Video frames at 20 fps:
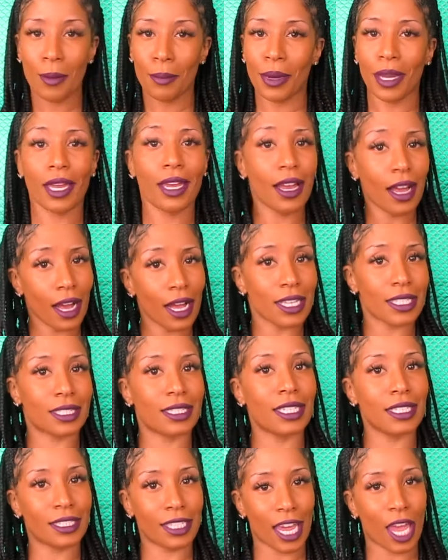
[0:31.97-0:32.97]

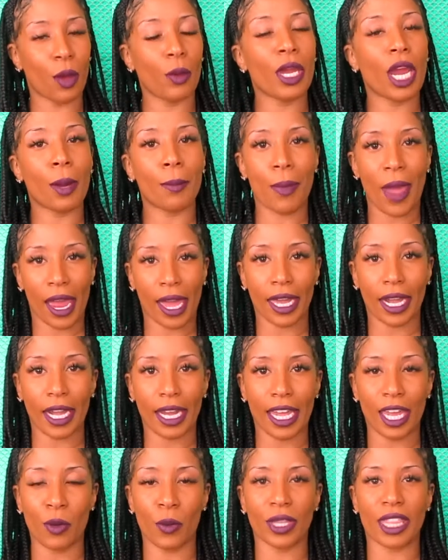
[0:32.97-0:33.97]
Because today we are back at it
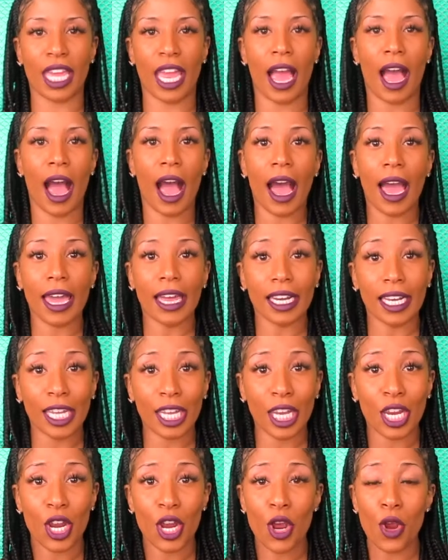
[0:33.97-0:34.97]
again with a
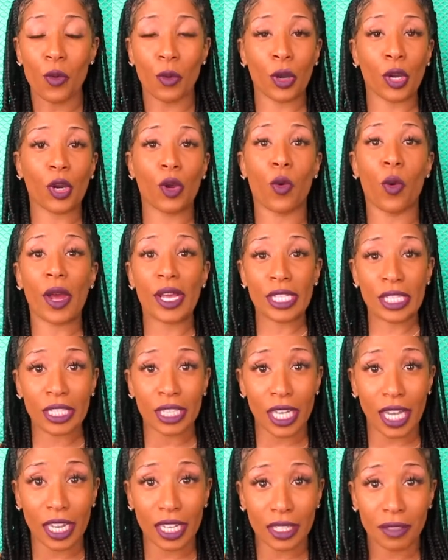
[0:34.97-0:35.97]
highly
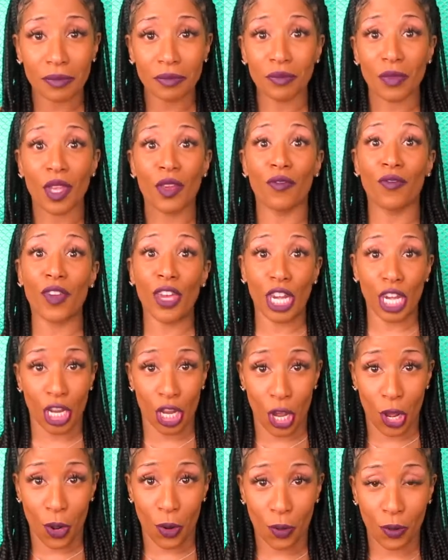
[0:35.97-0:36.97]
requested
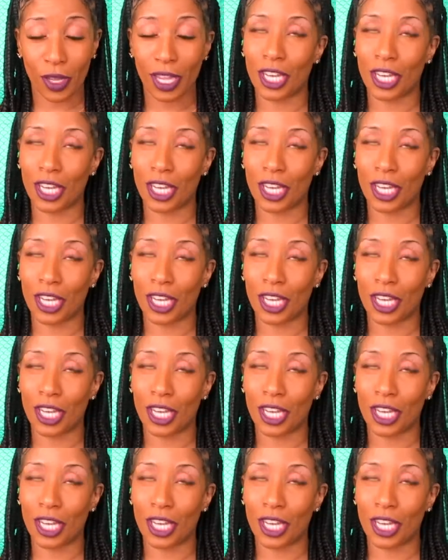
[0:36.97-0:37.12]
video.